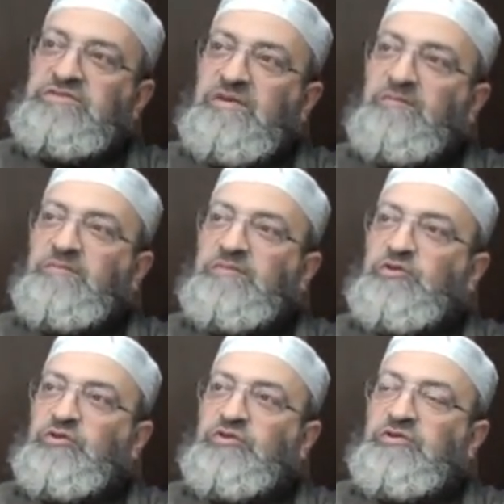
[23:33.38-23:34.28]
some
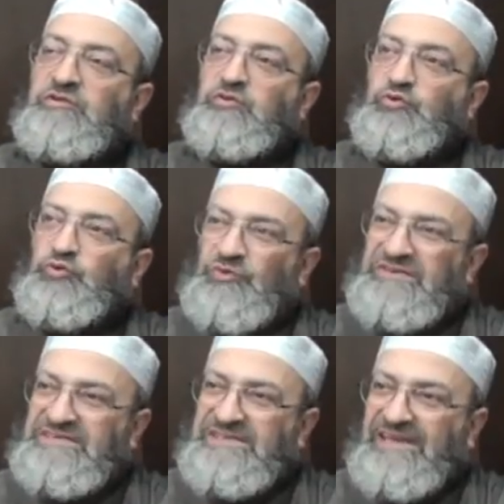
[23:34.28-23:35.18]

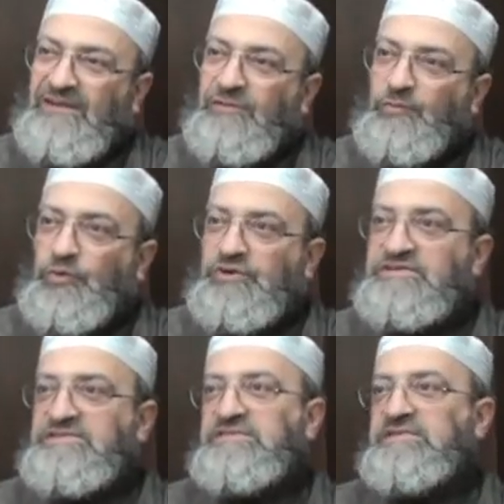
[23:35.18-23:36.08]
twisting of the
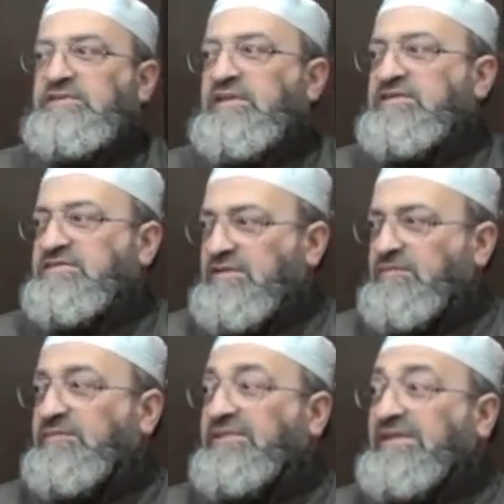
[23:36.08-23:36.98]
words that
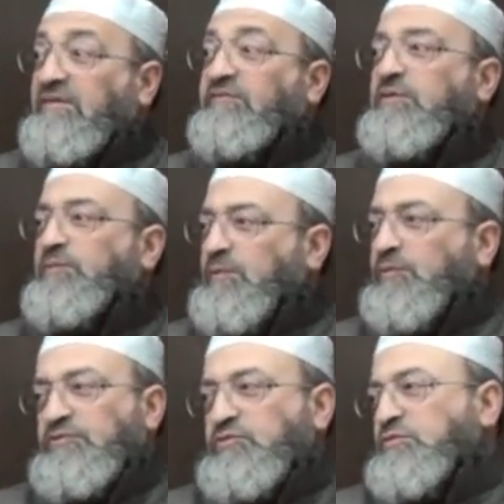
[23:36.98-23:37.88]
some deviant
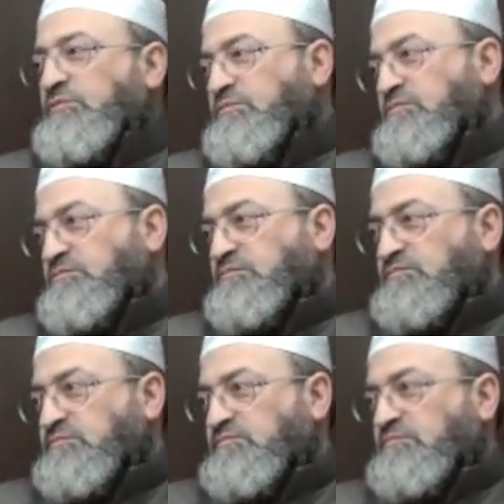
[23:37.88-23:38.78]
people do.
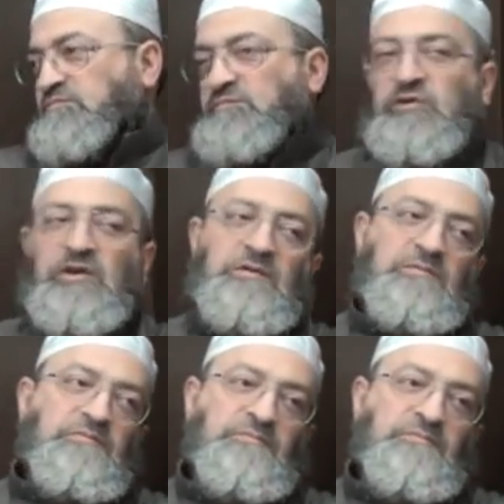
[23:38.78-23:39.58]
Okay?